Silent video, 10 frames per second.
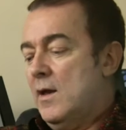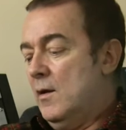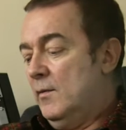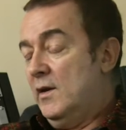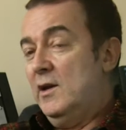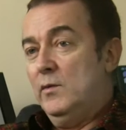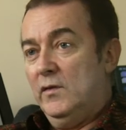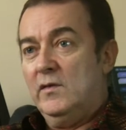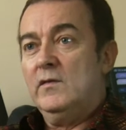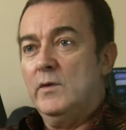uh, that he
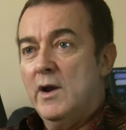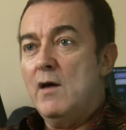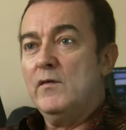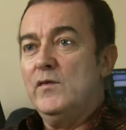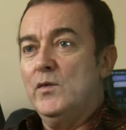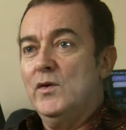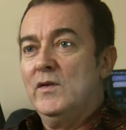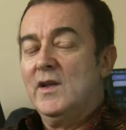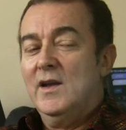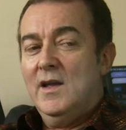was renowned for.
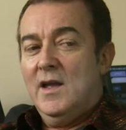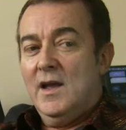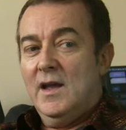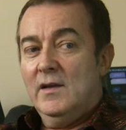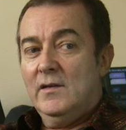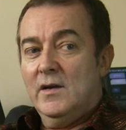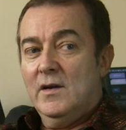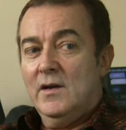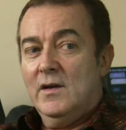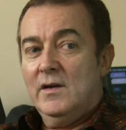And
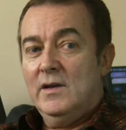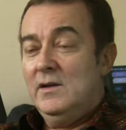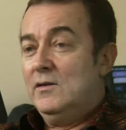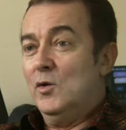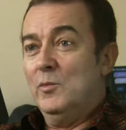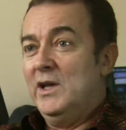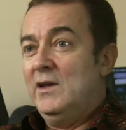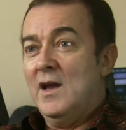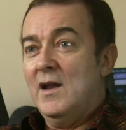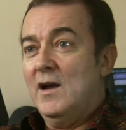uh, he called
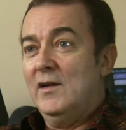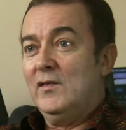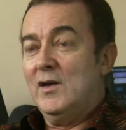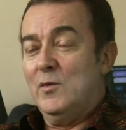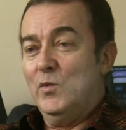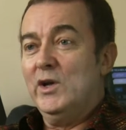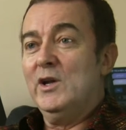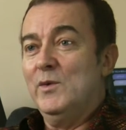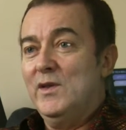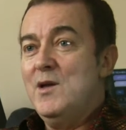me and I started
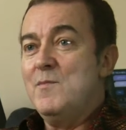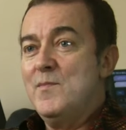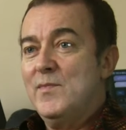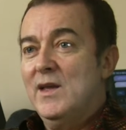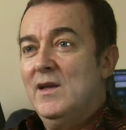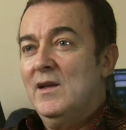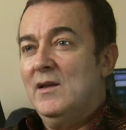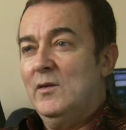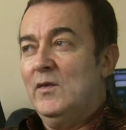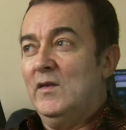working with him.
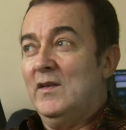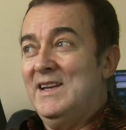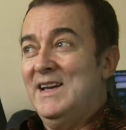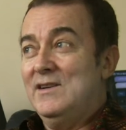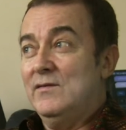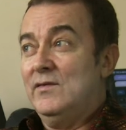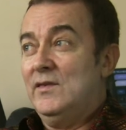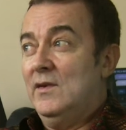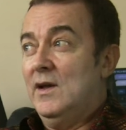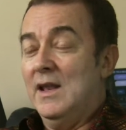And this was at the age of
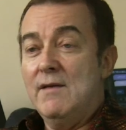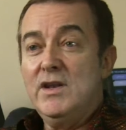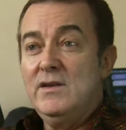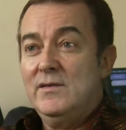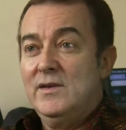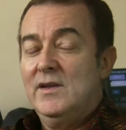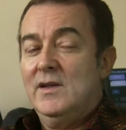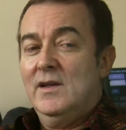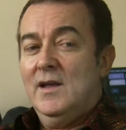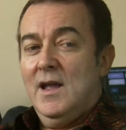11.
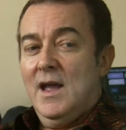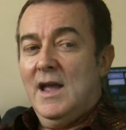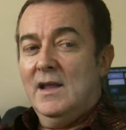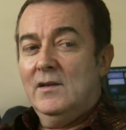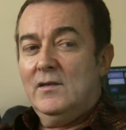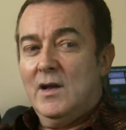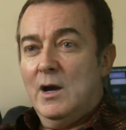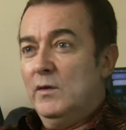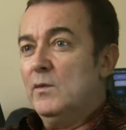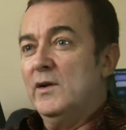And I
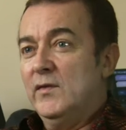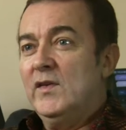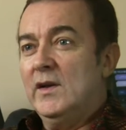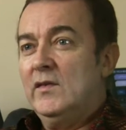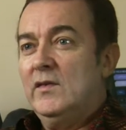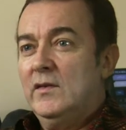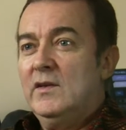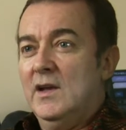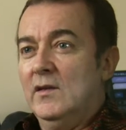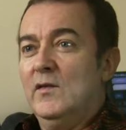was one of six
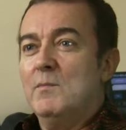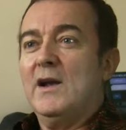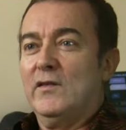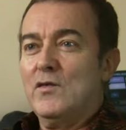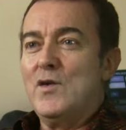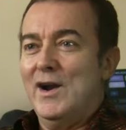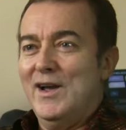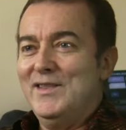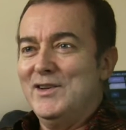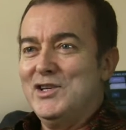kids. Max Cryer
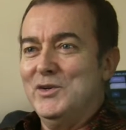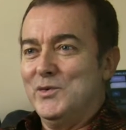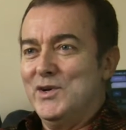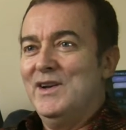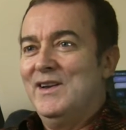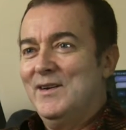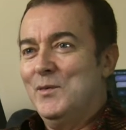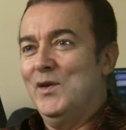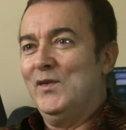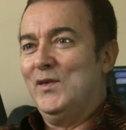and the Children
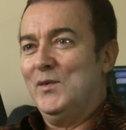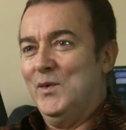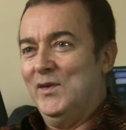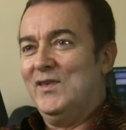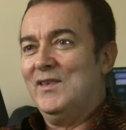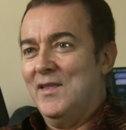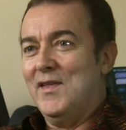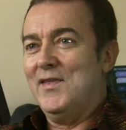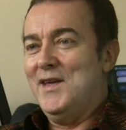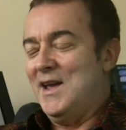was, was
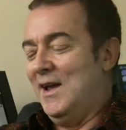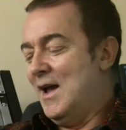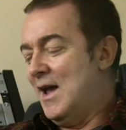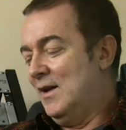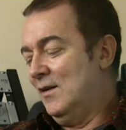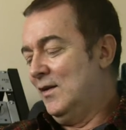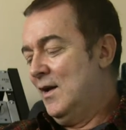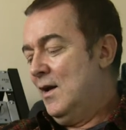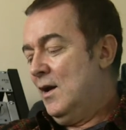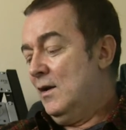the thing. And
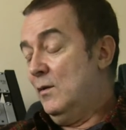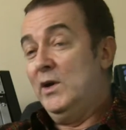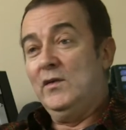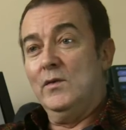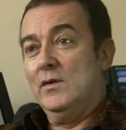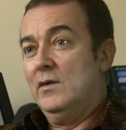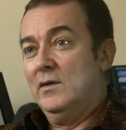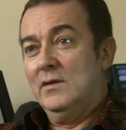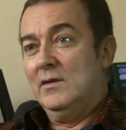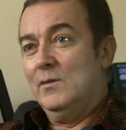we toured,
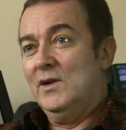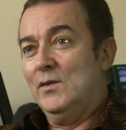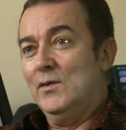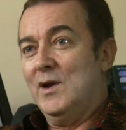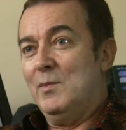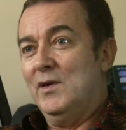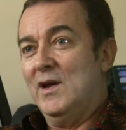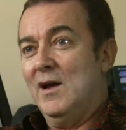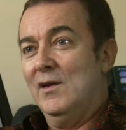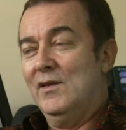we toured up and
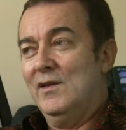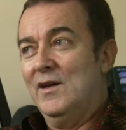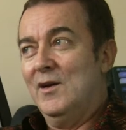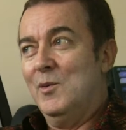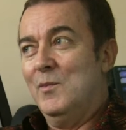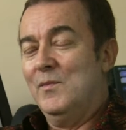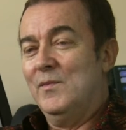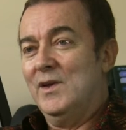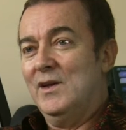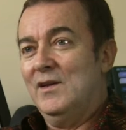down
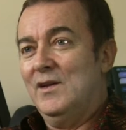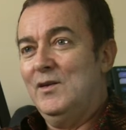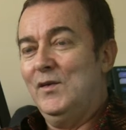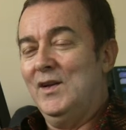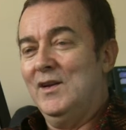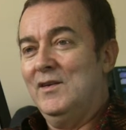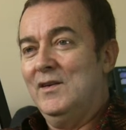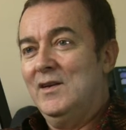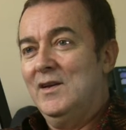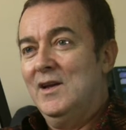um, uh, New Zealand.
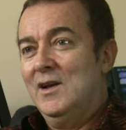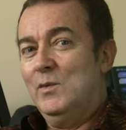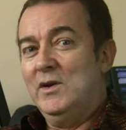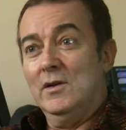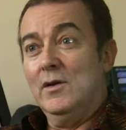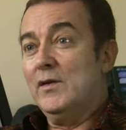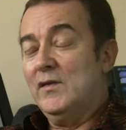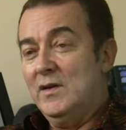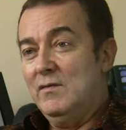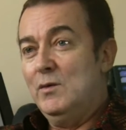We did a lot of
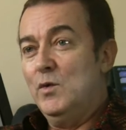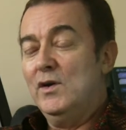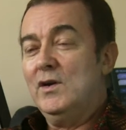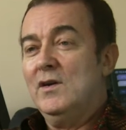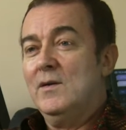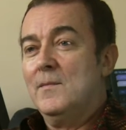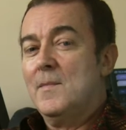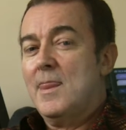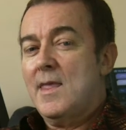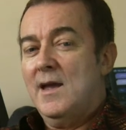TV work
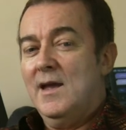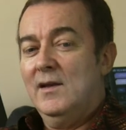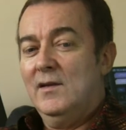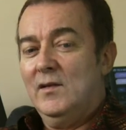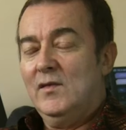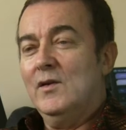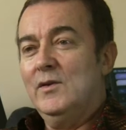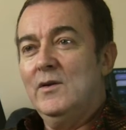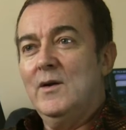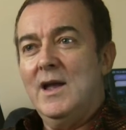and so
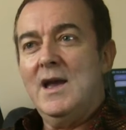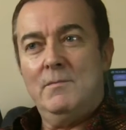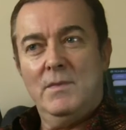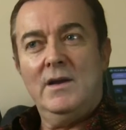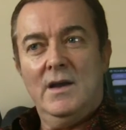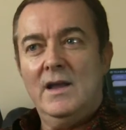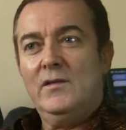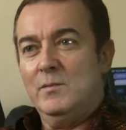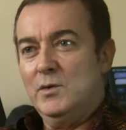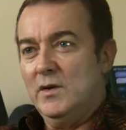you know I had my I had
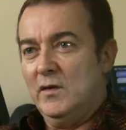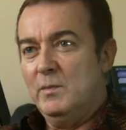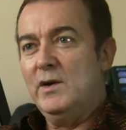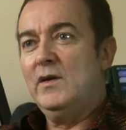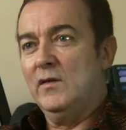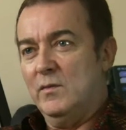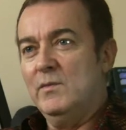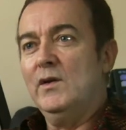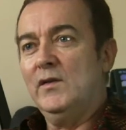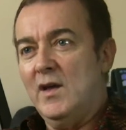some good experience from
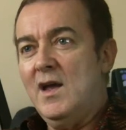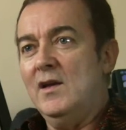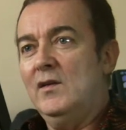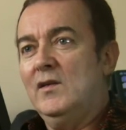those days.